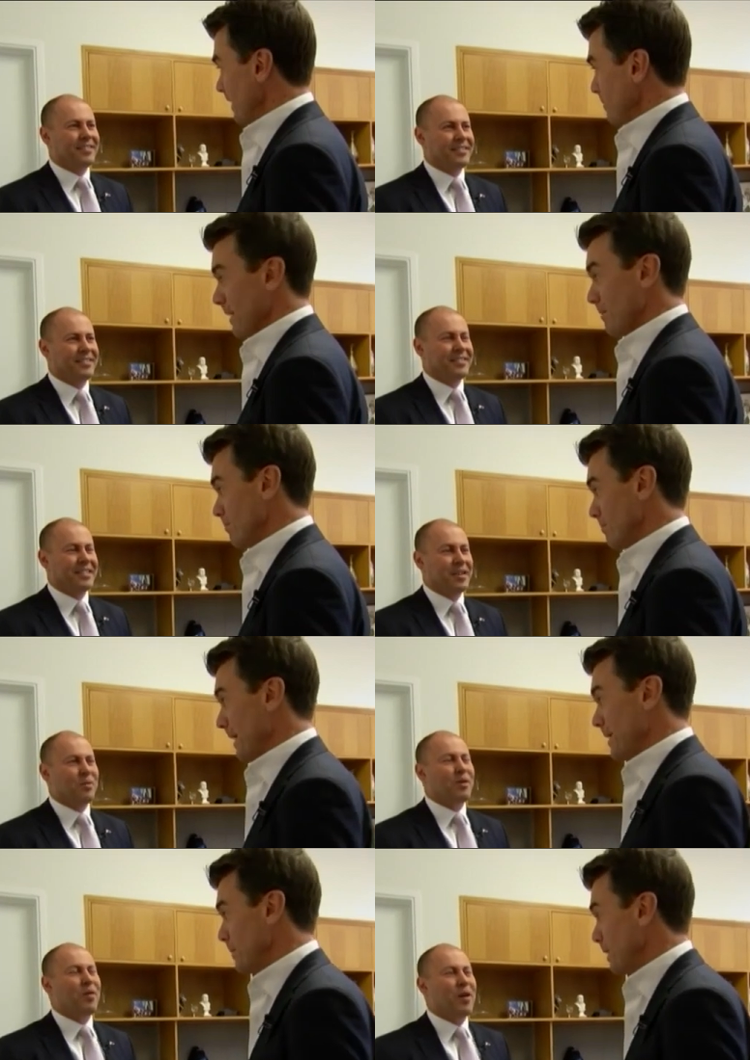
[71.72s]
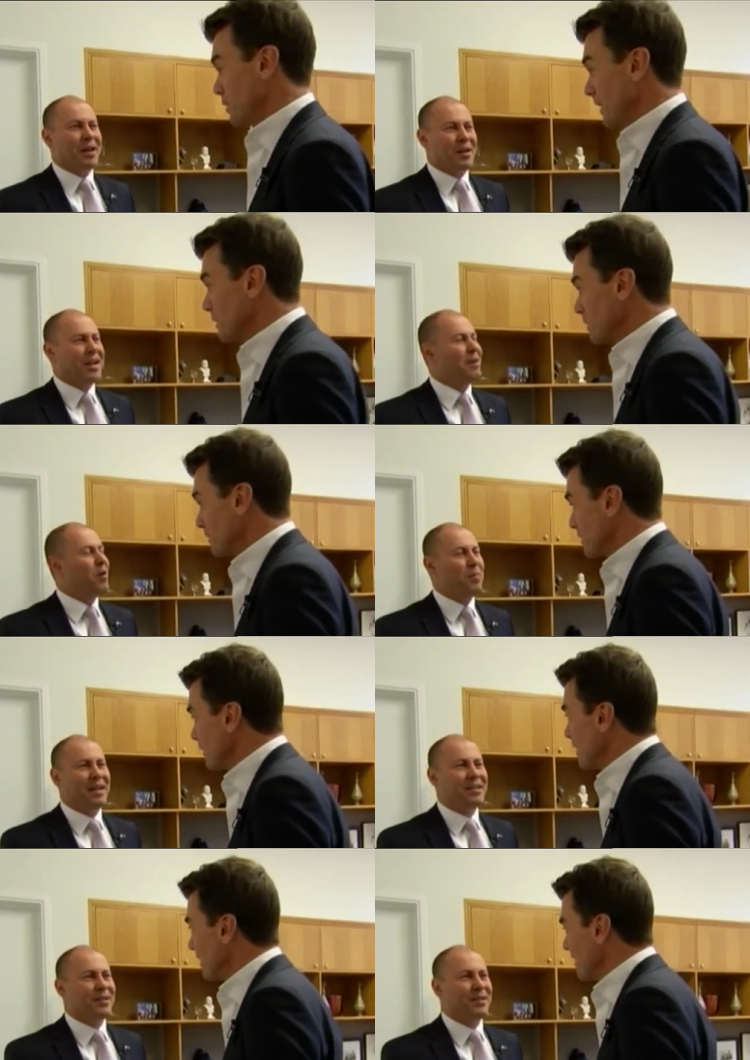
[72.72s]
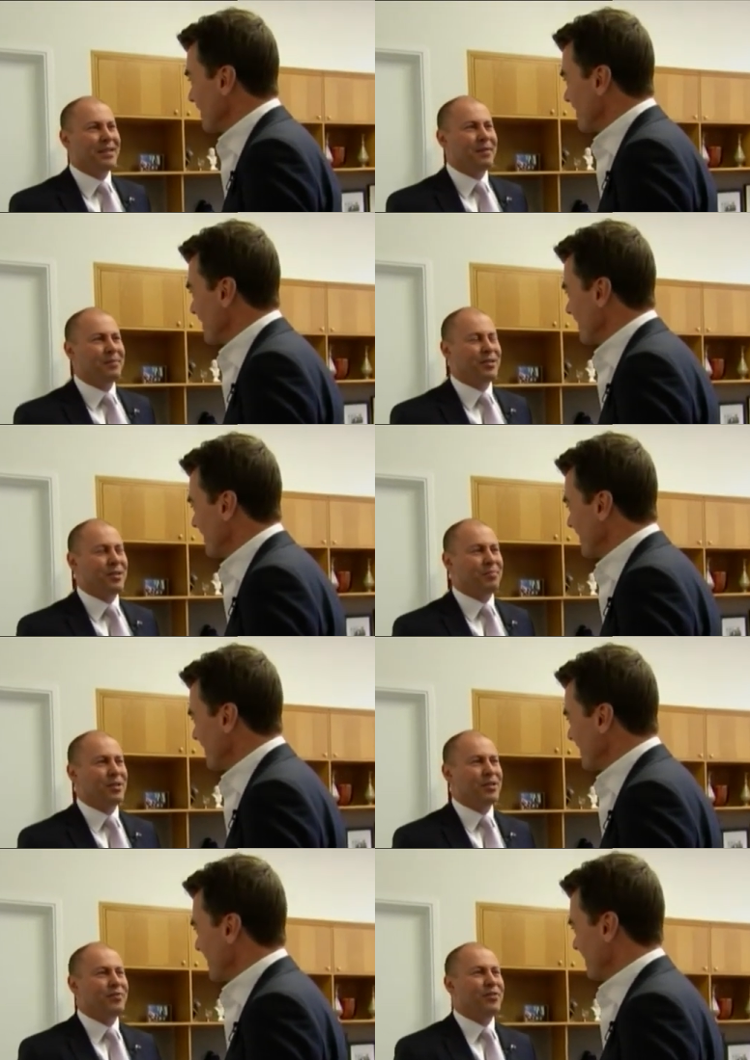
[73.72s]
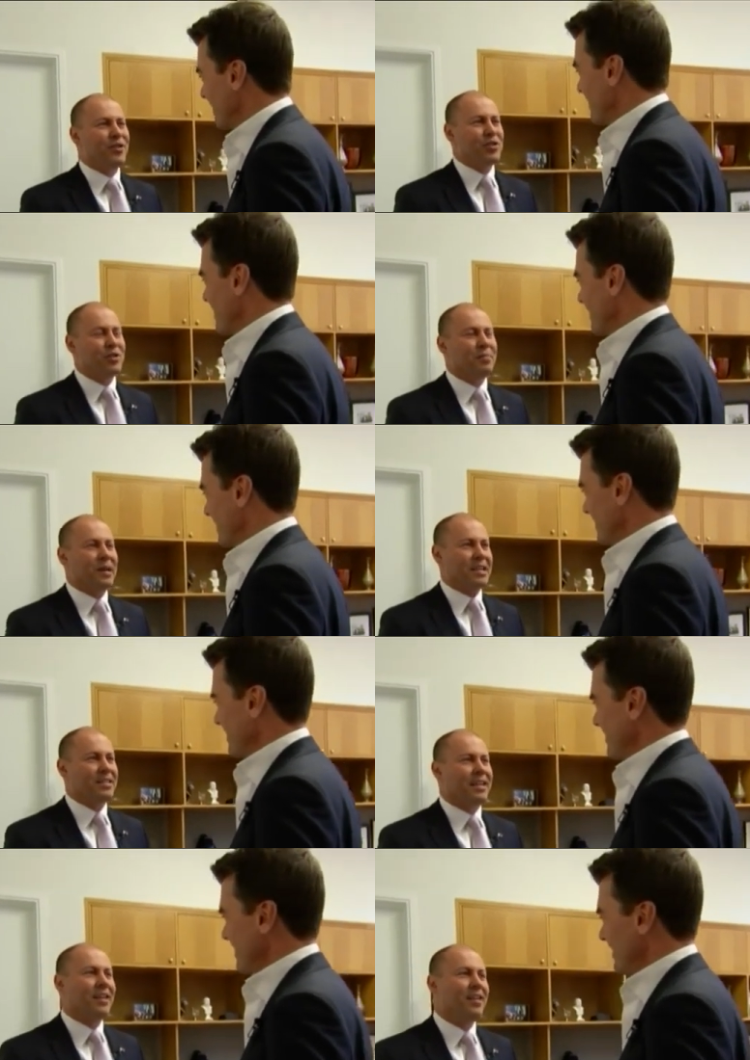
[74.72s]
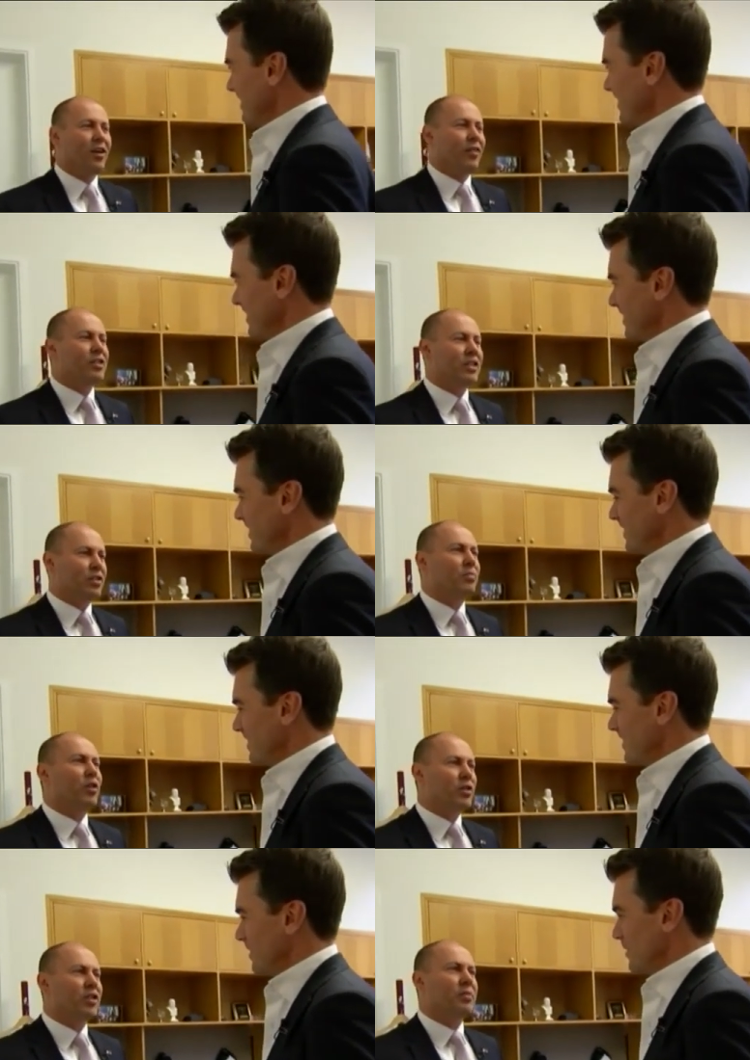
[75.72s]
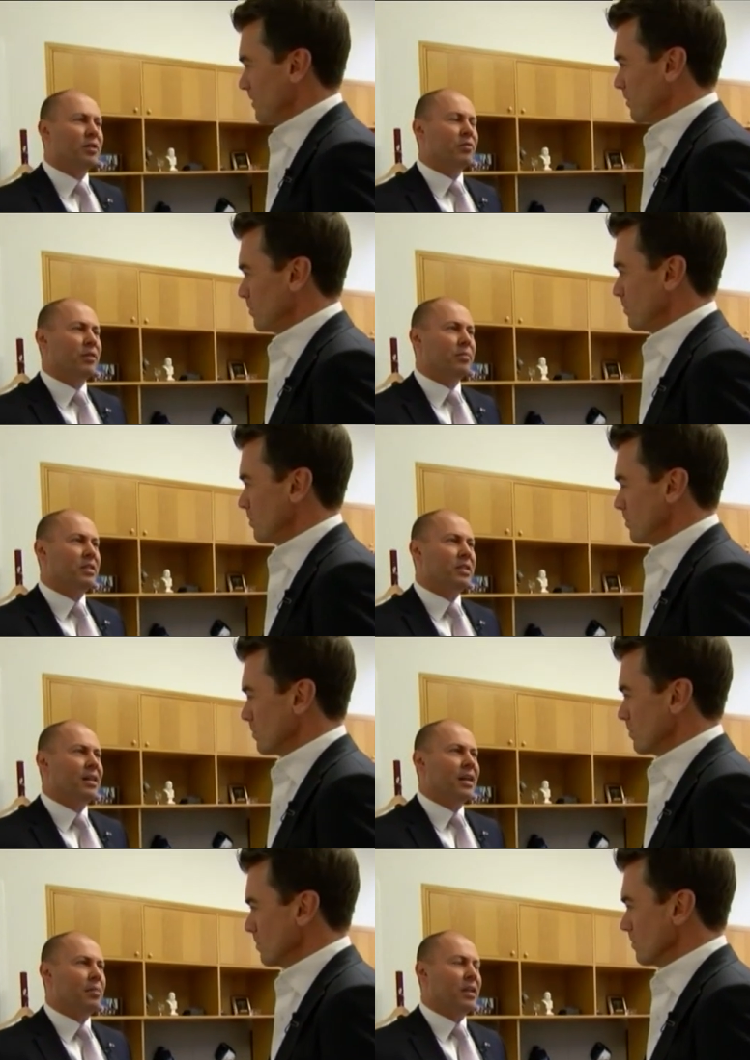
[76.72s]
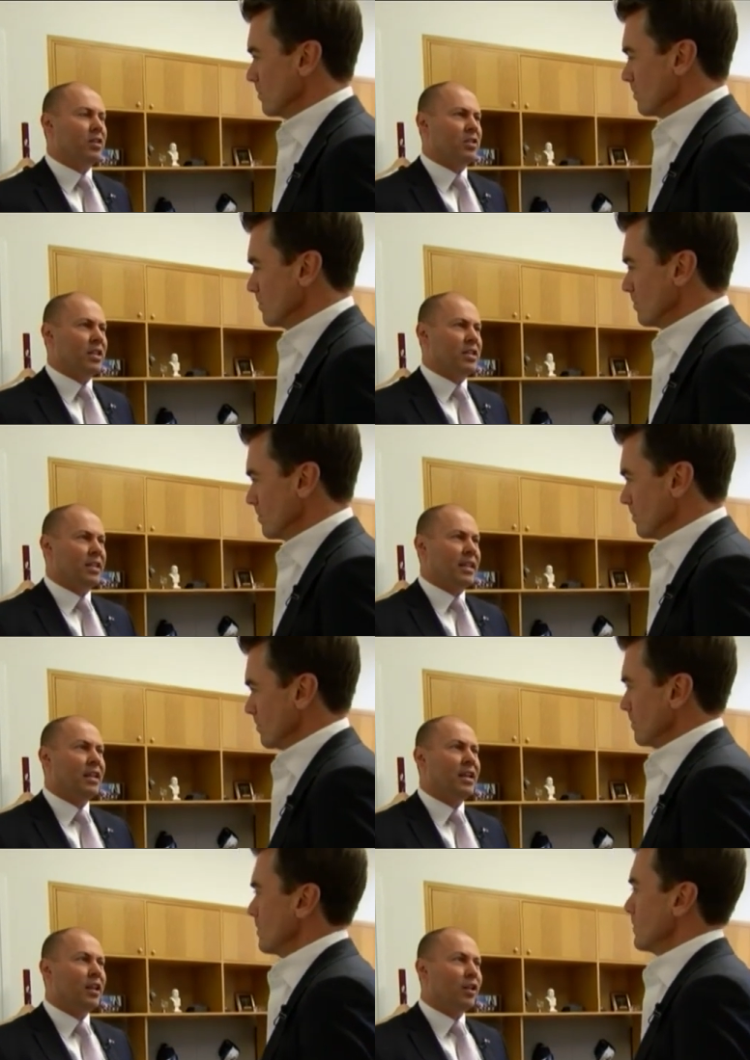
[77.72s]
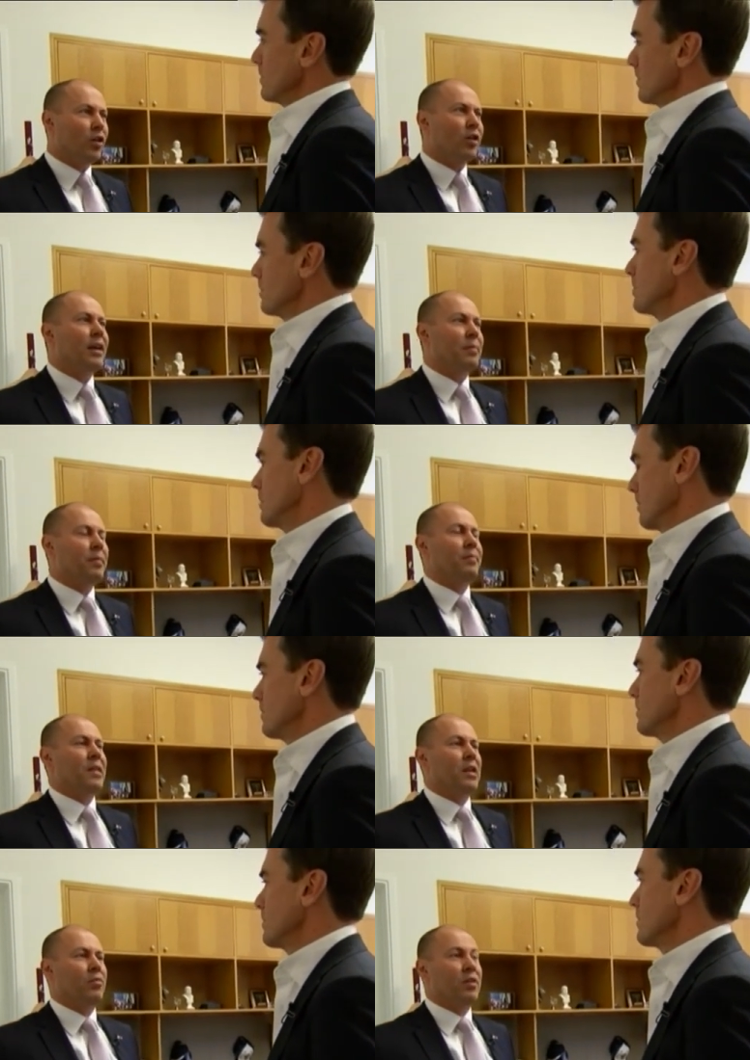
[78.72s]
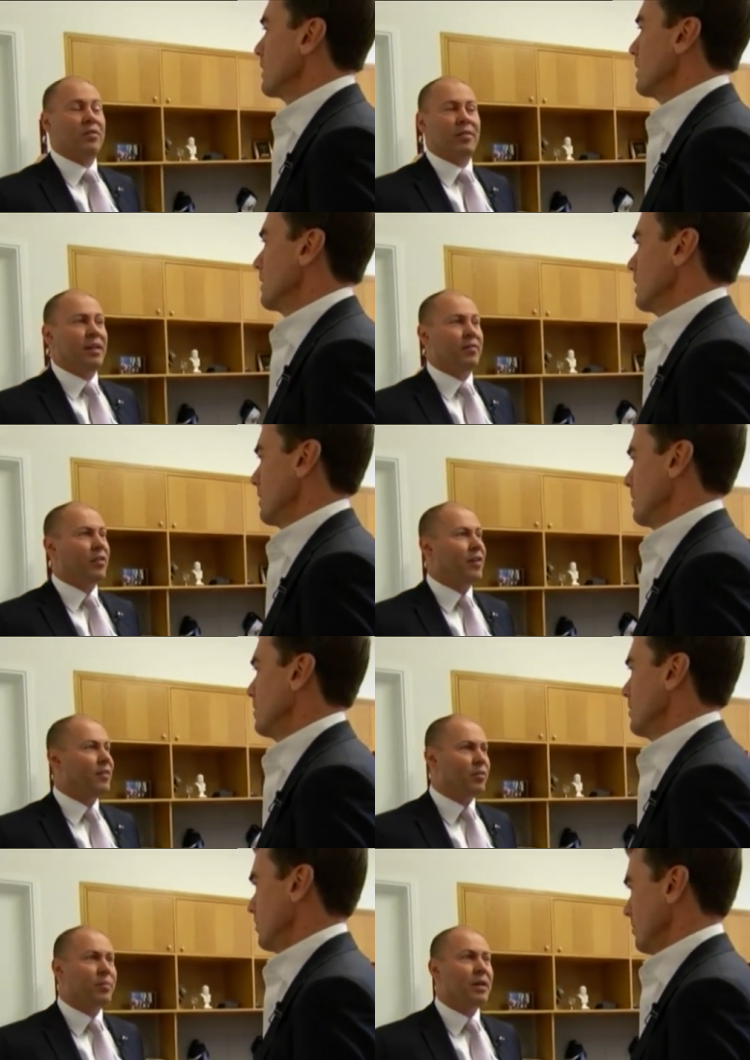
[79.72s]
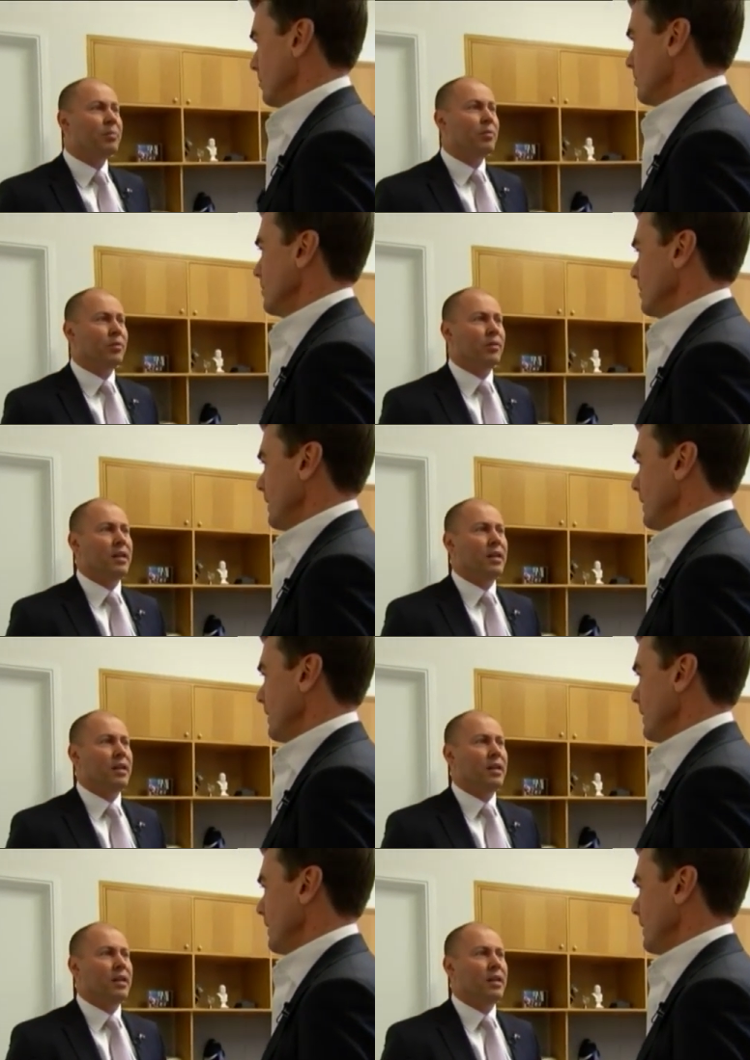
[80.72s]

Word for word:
Speaker 1: you can't make last well, minute changes. It won't make to the to the printed version, but uh, obviously tomorrow is going to be a really busy day because mm. there's the lockup with around 500 people.